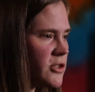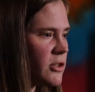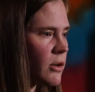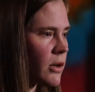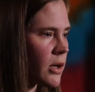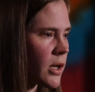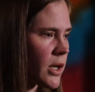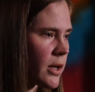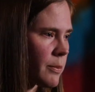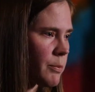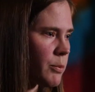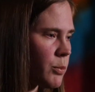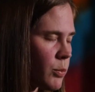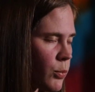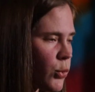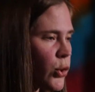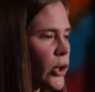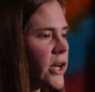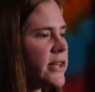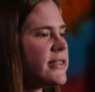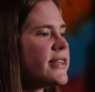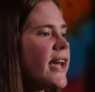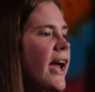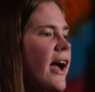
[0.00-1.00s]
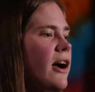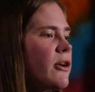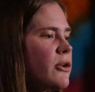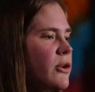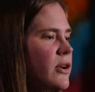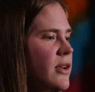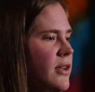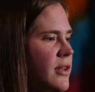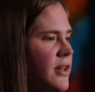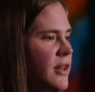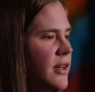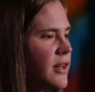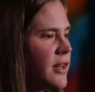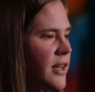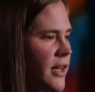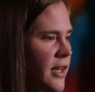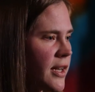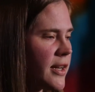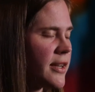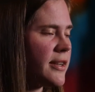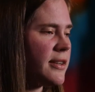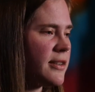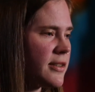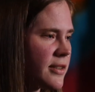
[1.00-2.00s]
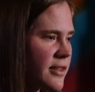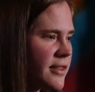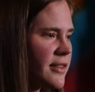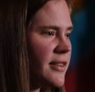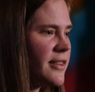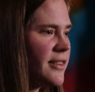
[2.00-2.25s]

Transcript: So I put it down, and